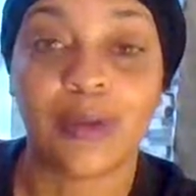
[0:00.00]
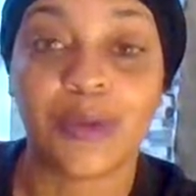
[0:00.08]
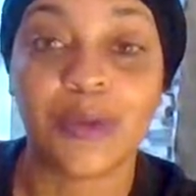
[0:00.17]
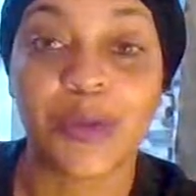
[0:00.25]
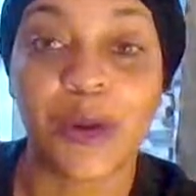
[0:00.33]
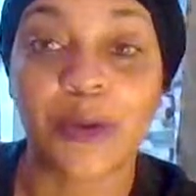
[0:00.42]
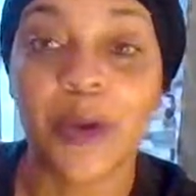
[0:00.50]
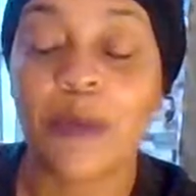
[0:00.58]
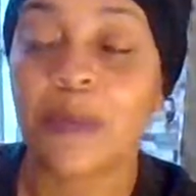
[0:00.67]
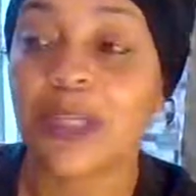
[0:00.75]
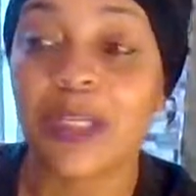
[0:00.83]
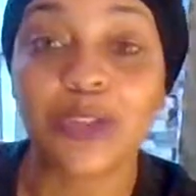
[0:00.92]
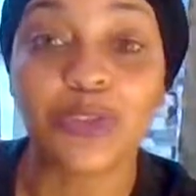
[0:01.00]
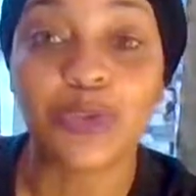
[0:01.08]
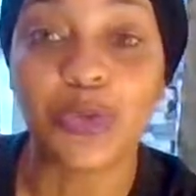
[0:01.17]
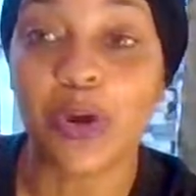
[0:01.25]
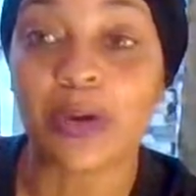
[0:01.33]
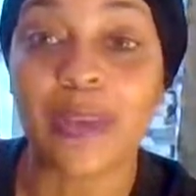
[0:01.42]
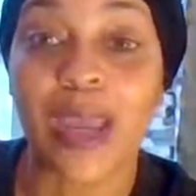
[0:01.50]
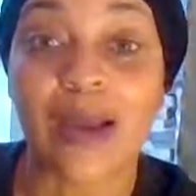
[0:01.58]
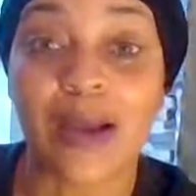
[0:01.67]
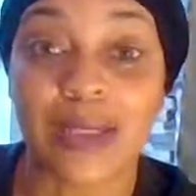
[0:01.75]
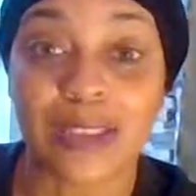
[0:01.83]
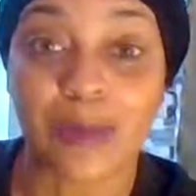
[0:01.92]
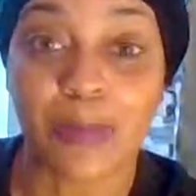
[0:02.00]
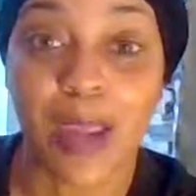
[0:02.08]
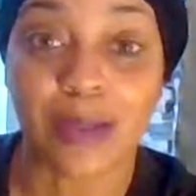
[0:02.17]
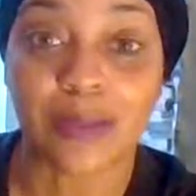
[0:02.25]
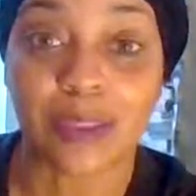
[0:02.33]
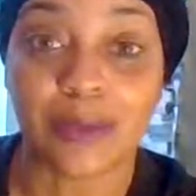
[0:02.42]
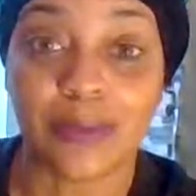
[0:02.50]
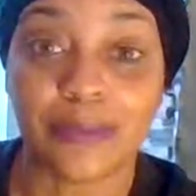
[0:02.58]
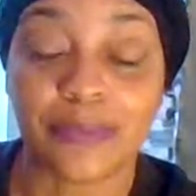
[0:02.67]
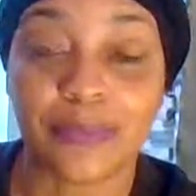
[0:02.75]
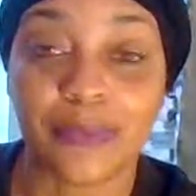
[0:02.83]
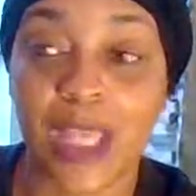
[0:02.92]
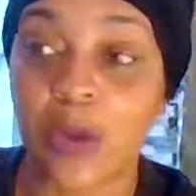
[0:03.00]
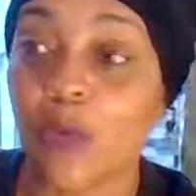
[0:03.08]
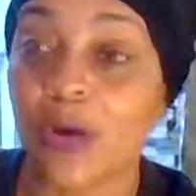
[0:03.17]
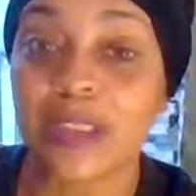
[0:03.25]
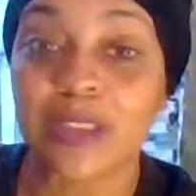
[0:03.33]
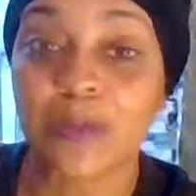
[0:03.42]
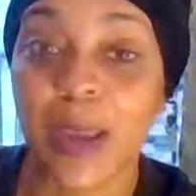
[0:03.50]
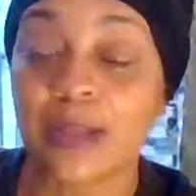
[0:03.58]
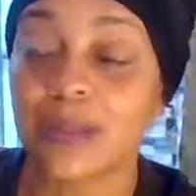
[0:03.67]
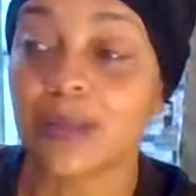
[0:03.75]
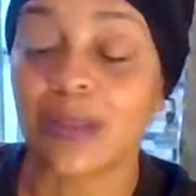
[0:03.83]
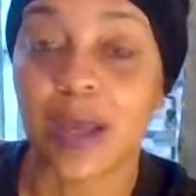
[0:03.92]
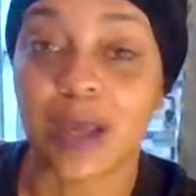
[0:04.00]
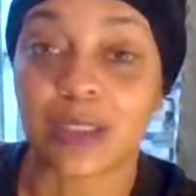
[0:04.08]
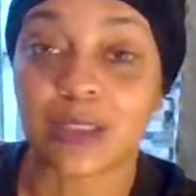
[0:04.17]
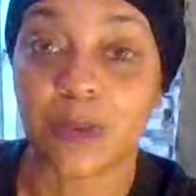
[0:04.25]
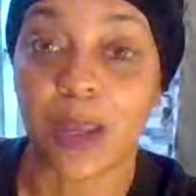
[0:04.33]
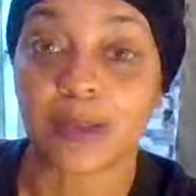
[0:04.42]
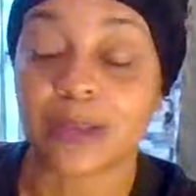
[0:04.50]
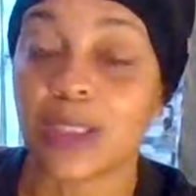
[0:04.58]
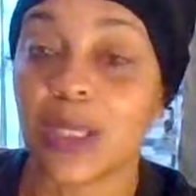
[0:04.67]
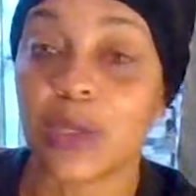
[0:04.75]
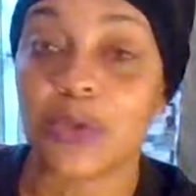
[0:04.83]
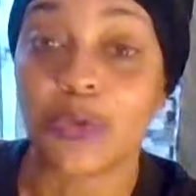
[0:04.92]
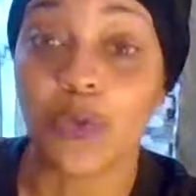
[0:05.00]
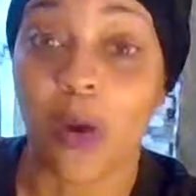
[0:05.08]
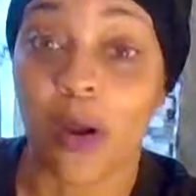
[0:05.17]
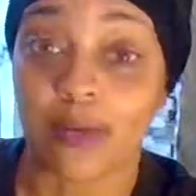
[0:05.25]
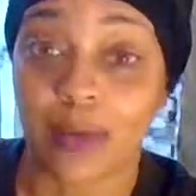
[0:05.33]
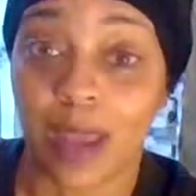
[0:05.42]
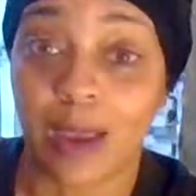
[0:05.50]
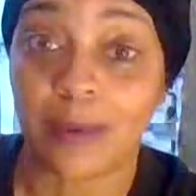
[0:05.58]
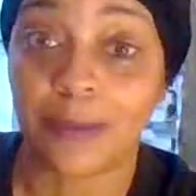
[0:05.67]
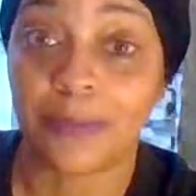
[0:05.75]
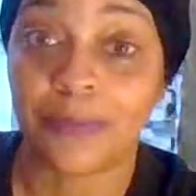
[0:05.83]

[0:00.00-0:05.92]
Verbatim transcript: You know, because you are that unexpected they weren't expecting the unexpected, and you are that.